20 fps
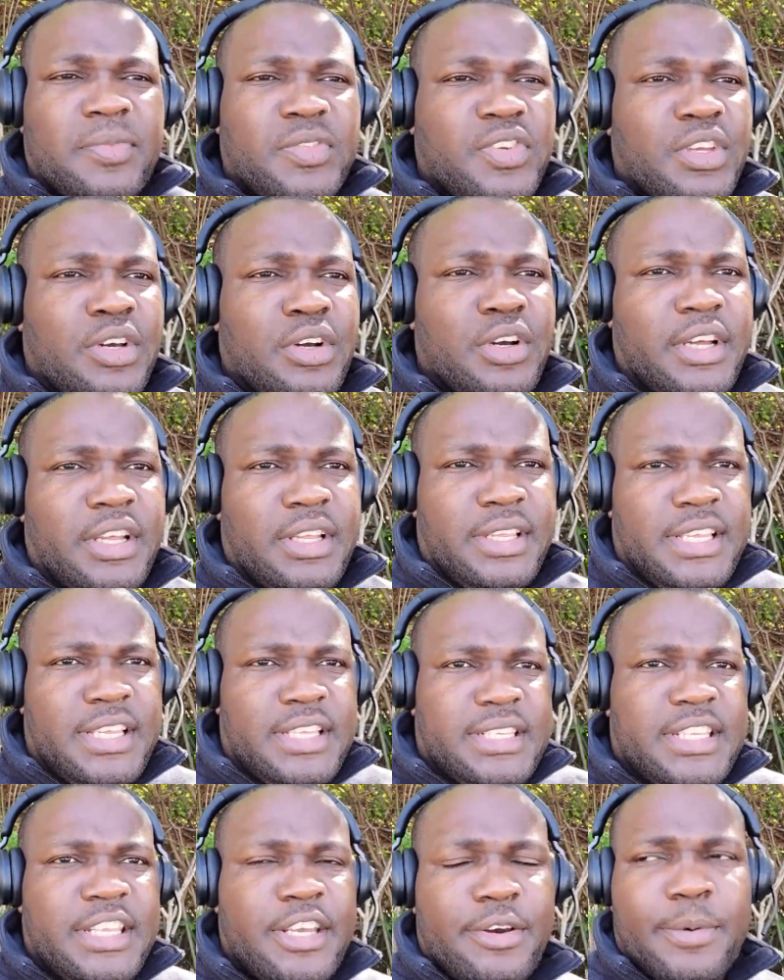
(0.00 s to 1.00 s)
So
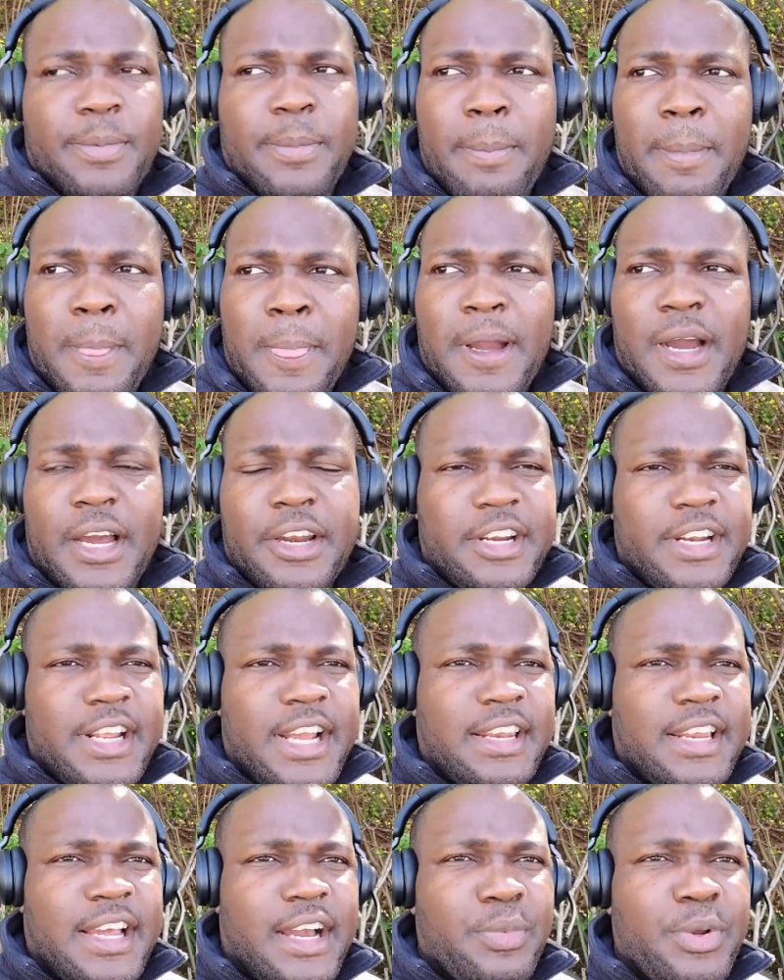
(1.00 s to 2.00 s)
he's there. Other
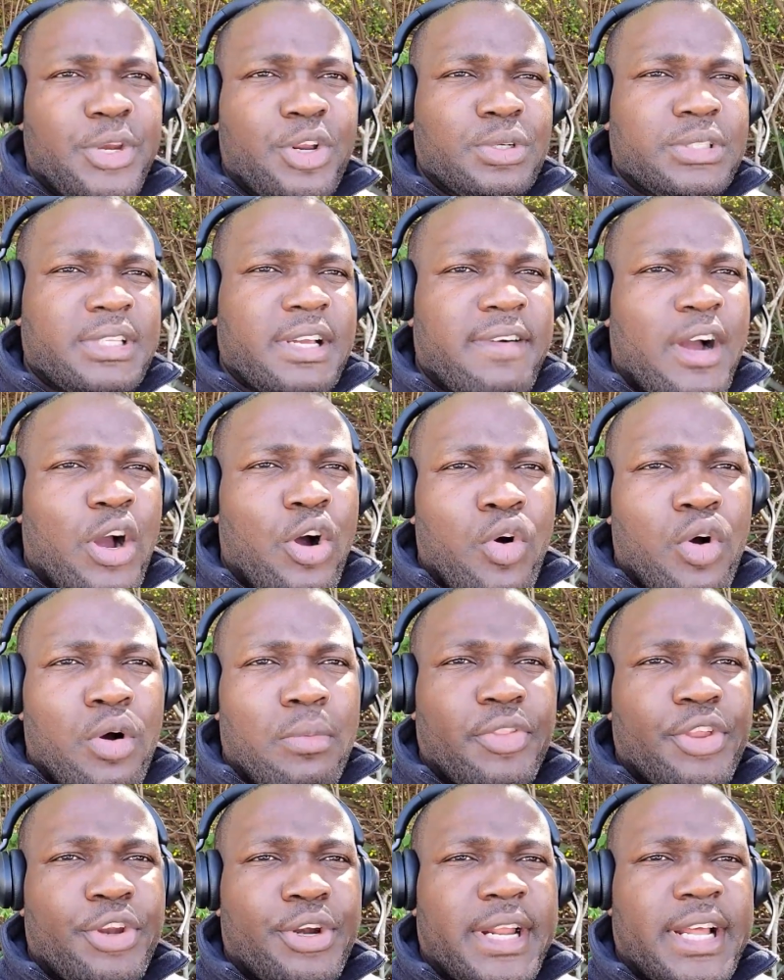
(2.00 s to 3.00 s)
than that, we don't have an
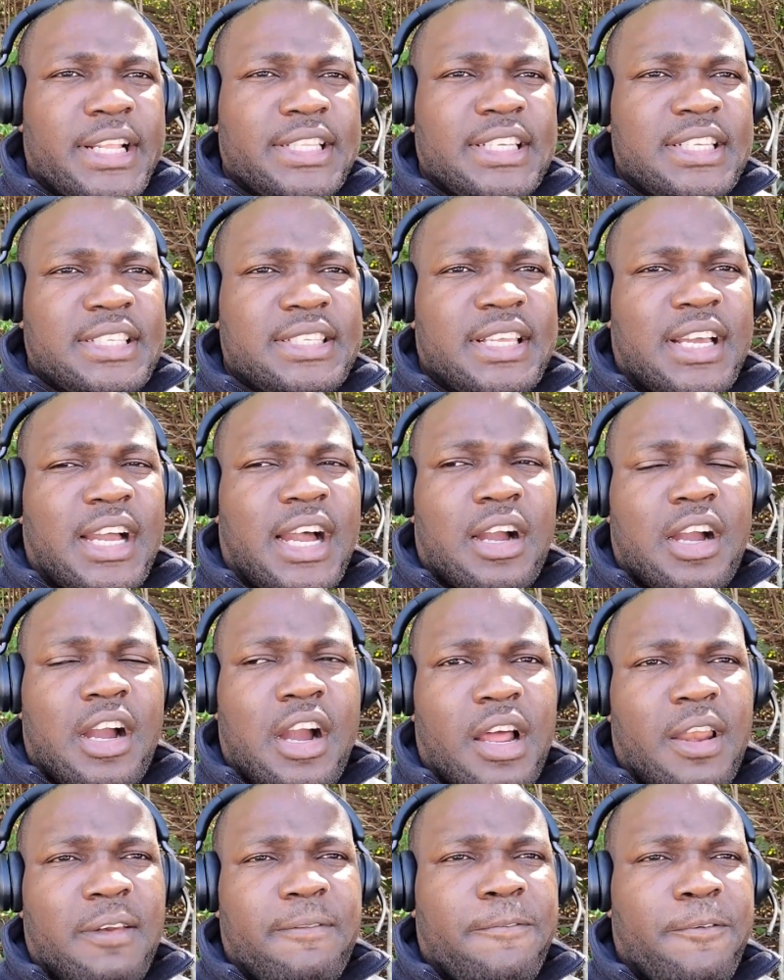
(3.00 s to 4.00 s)
opener that is a
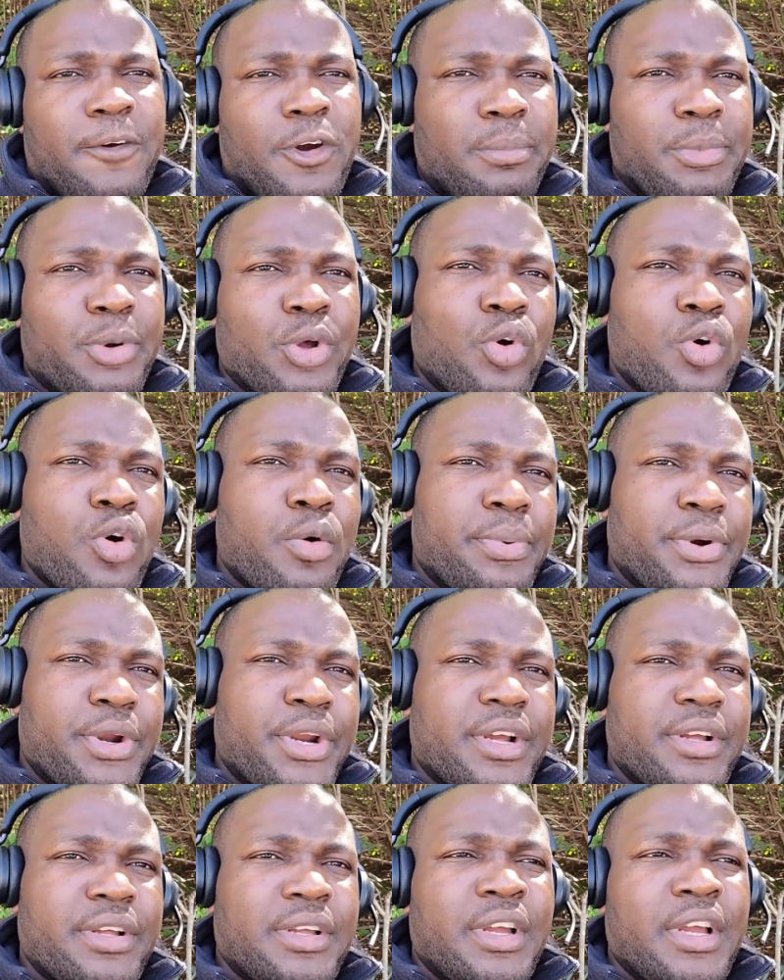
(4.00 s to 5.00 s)
confirmed
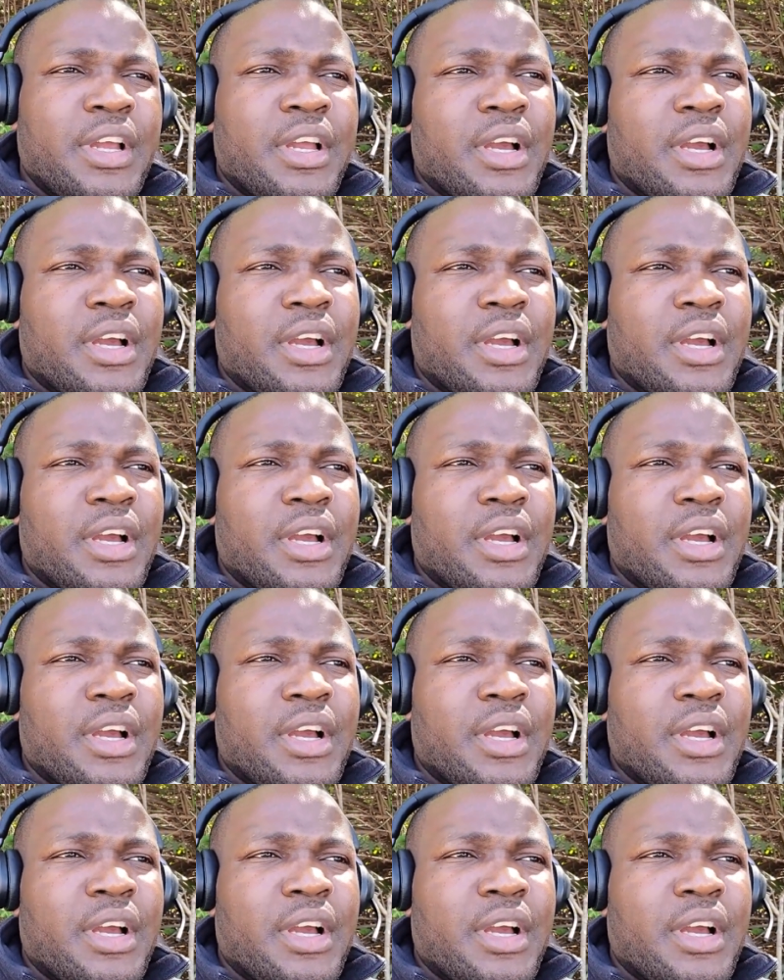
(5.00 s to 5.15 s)
opener.